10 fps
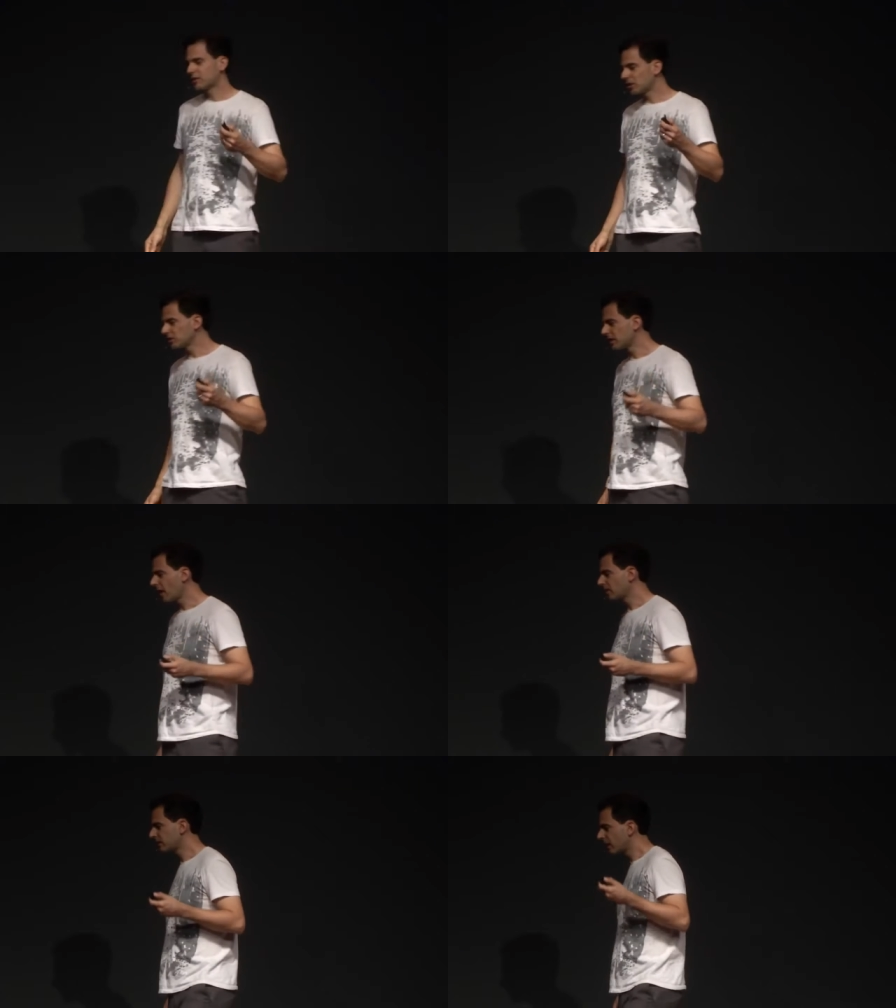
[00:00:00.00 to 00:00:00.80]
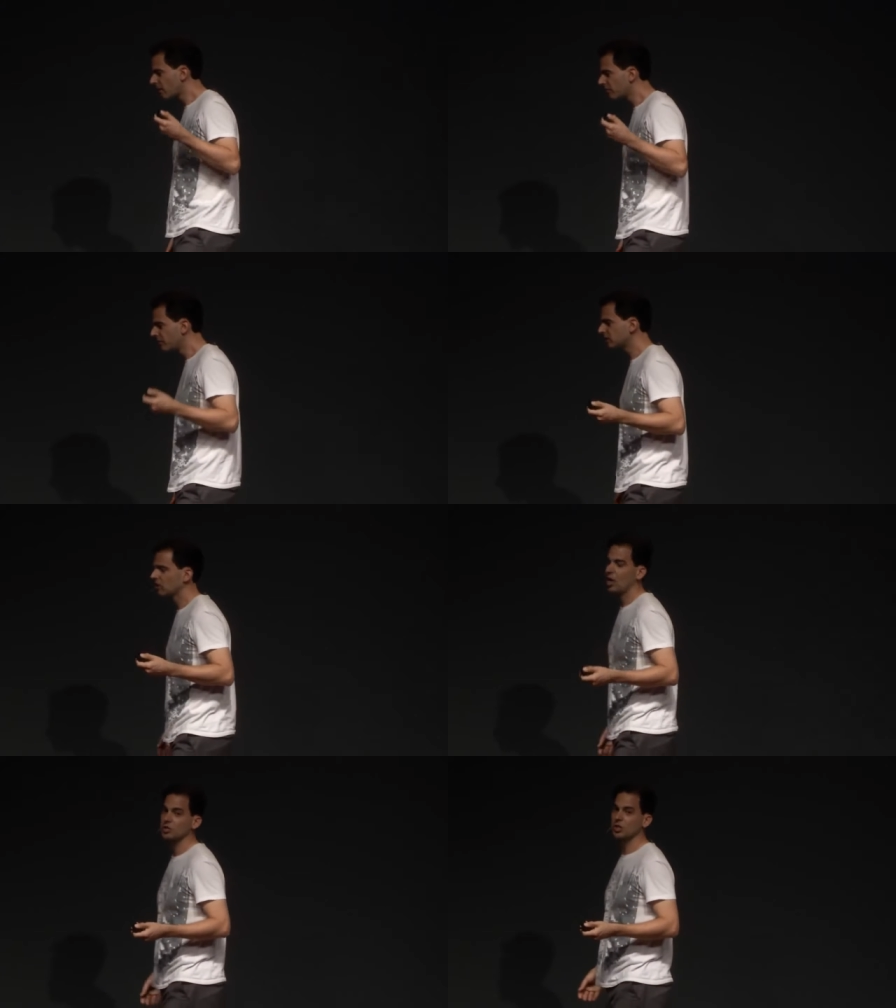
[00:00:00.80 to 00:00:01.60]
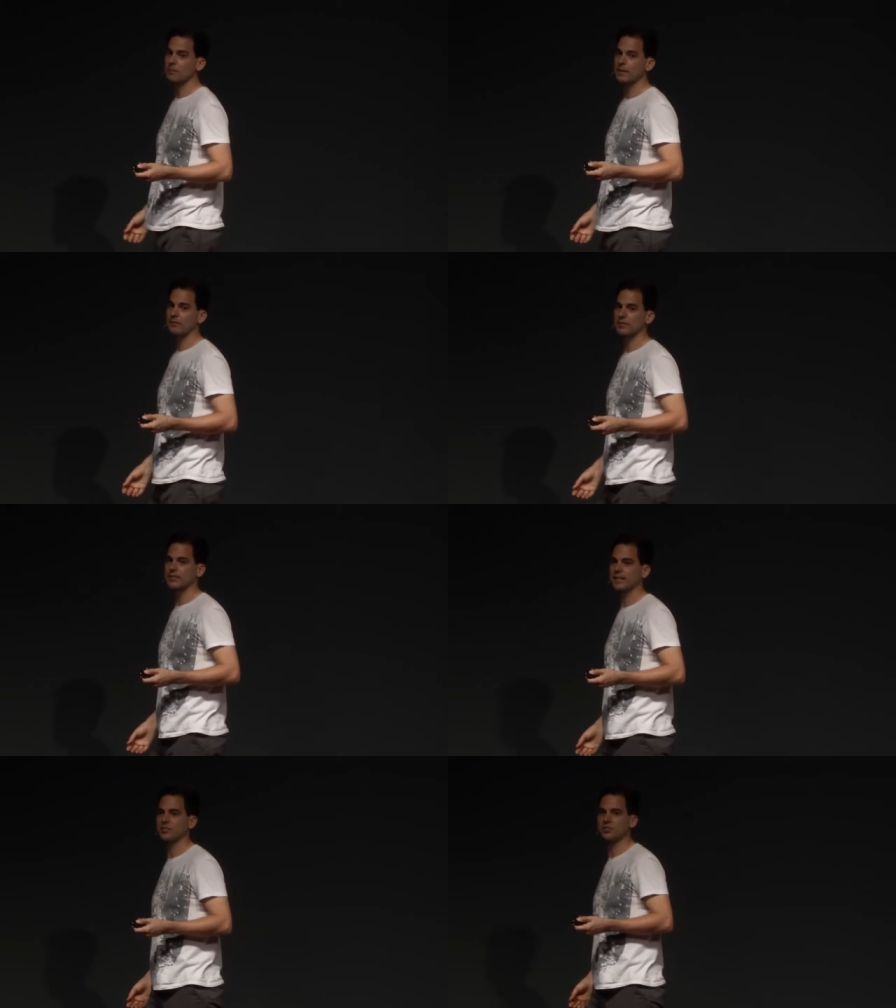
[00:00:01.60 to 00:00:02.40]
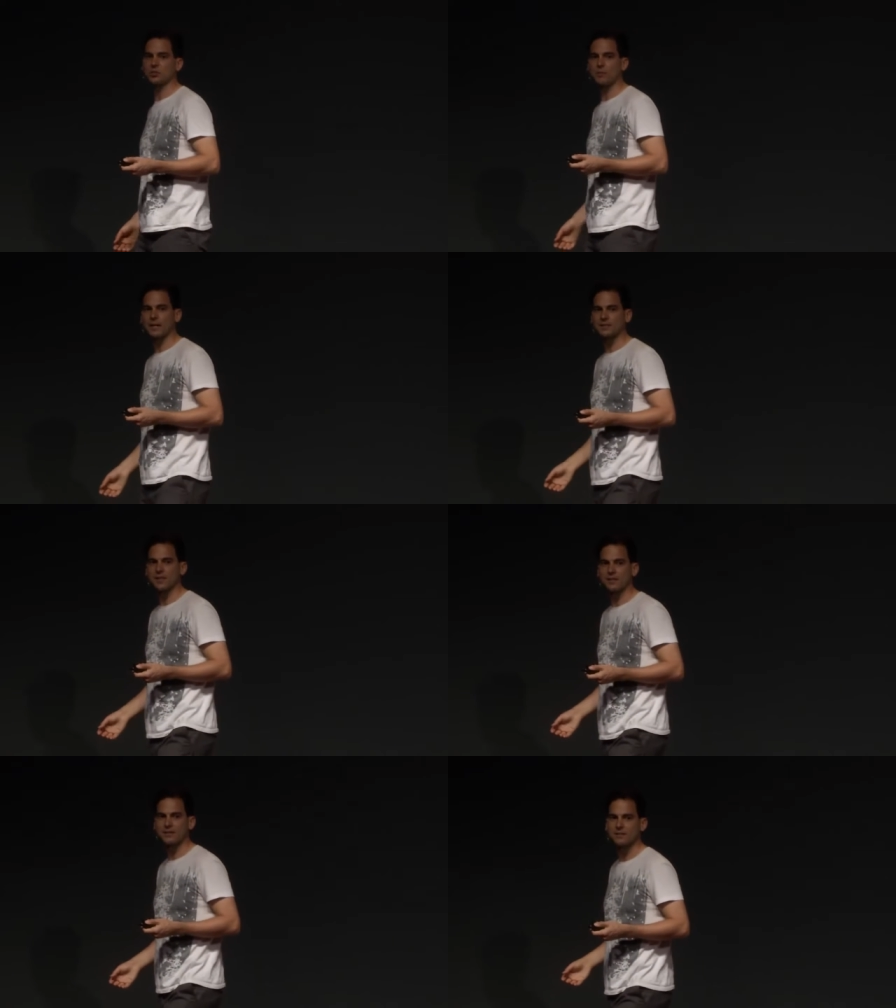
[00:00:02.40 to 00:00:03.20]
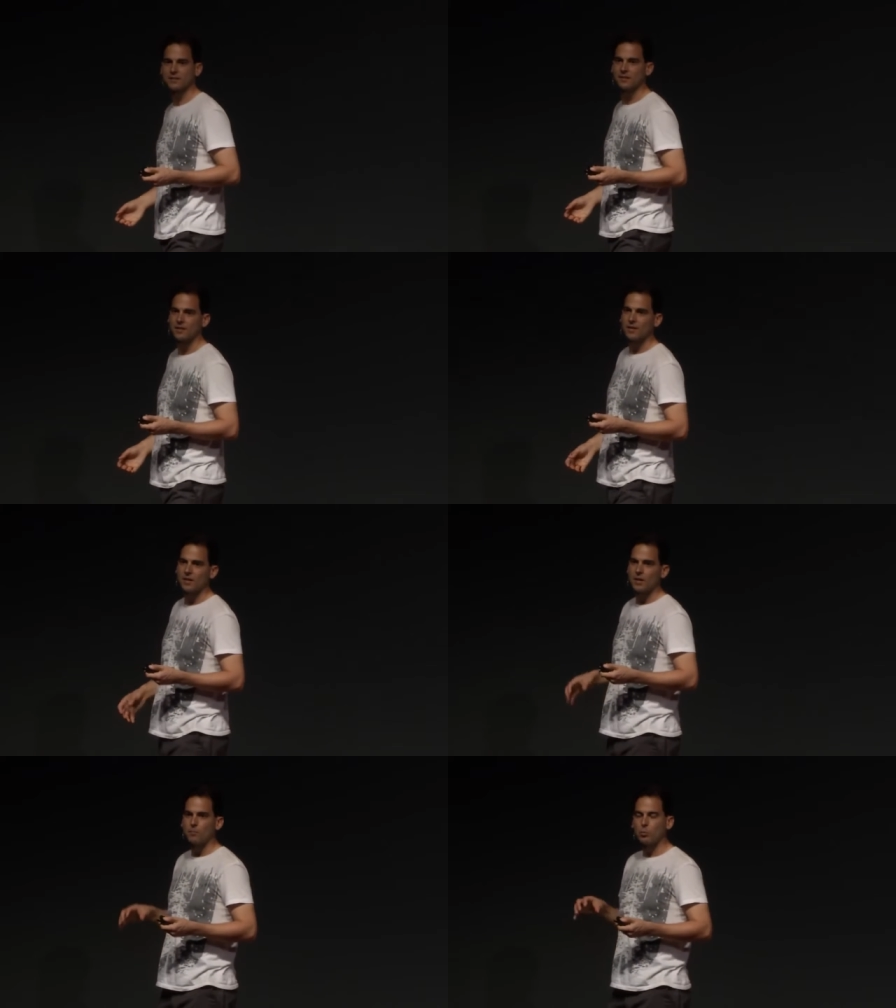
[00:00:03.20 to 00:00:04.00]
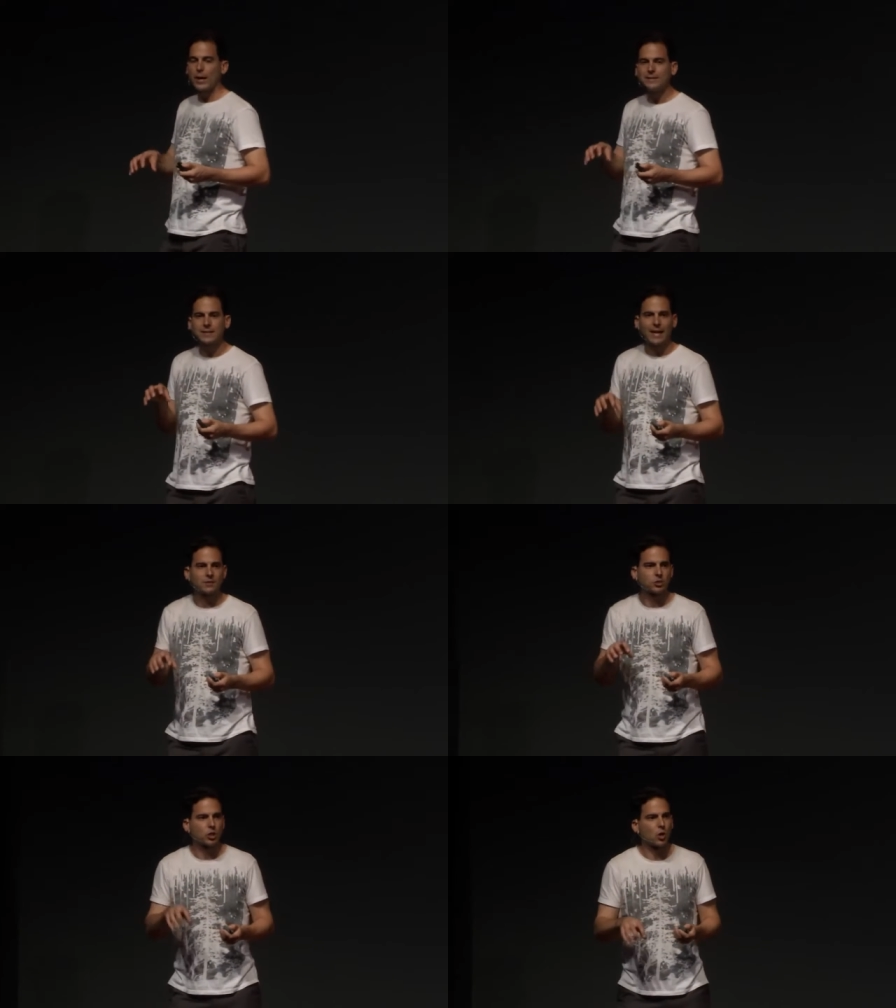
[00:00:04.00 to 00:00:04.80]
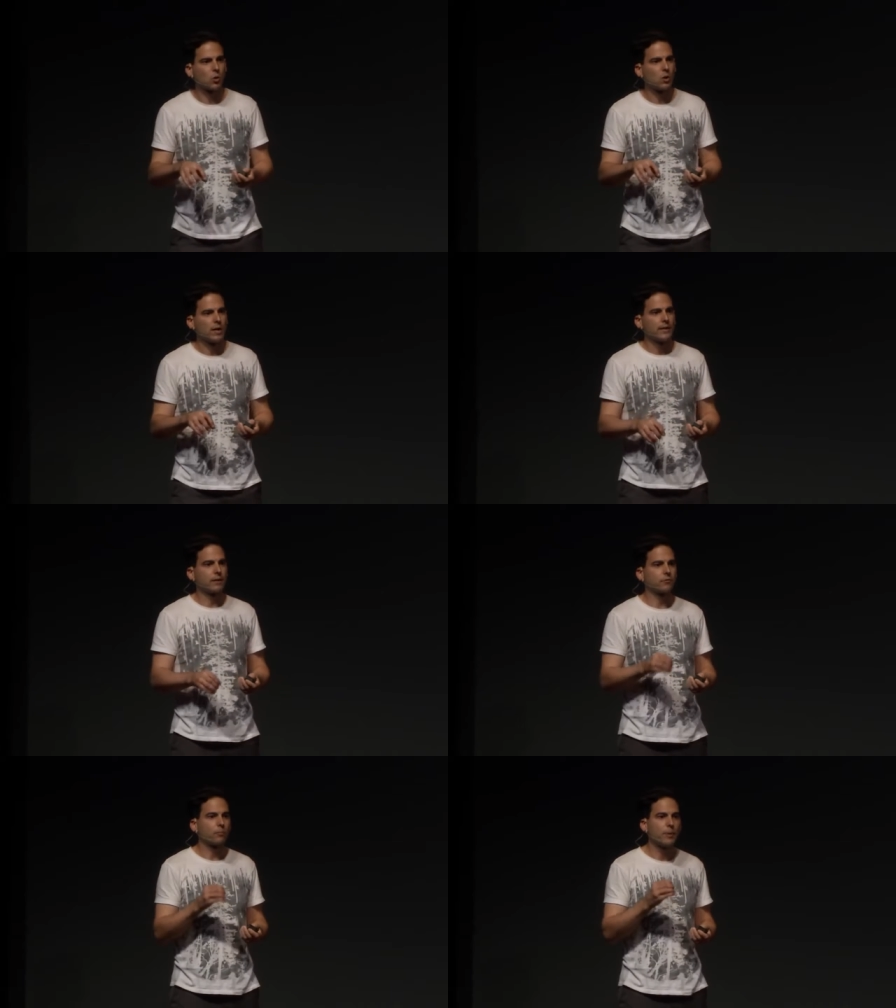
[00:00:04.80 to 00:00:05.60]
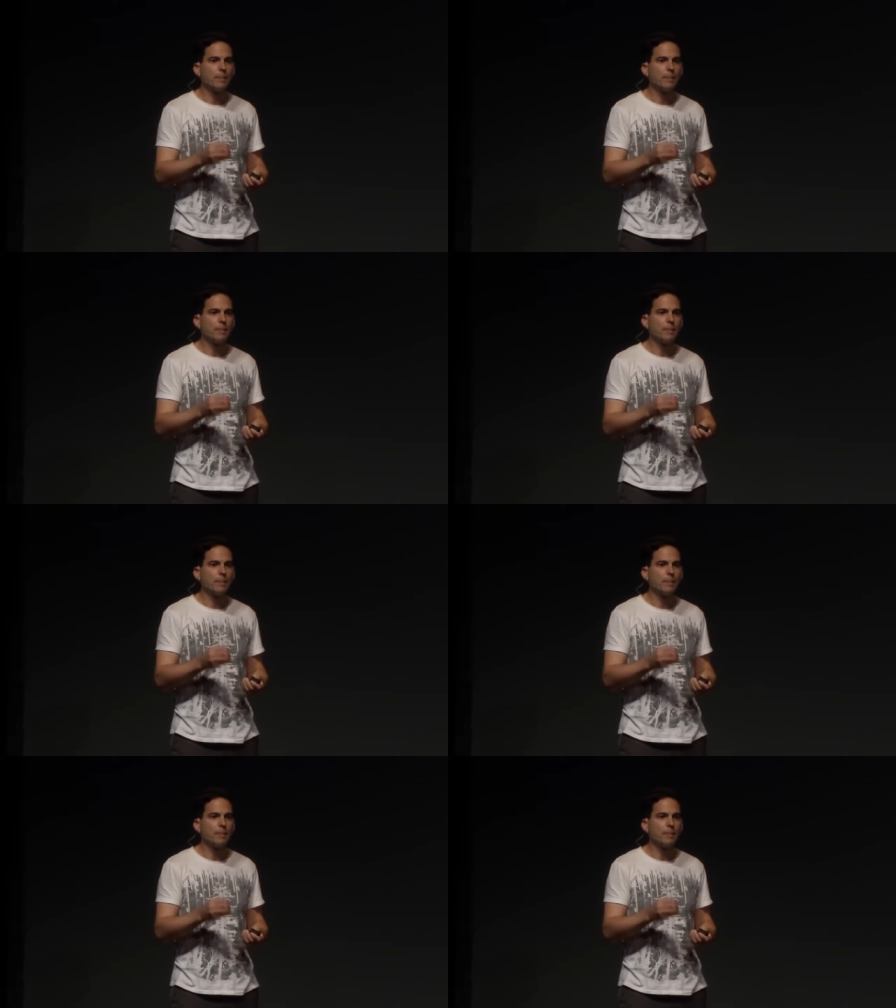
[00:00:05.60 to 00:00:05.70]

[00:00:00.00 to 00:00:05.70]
It turns out that there are physiological manifestations to mindset. Brain scans show that for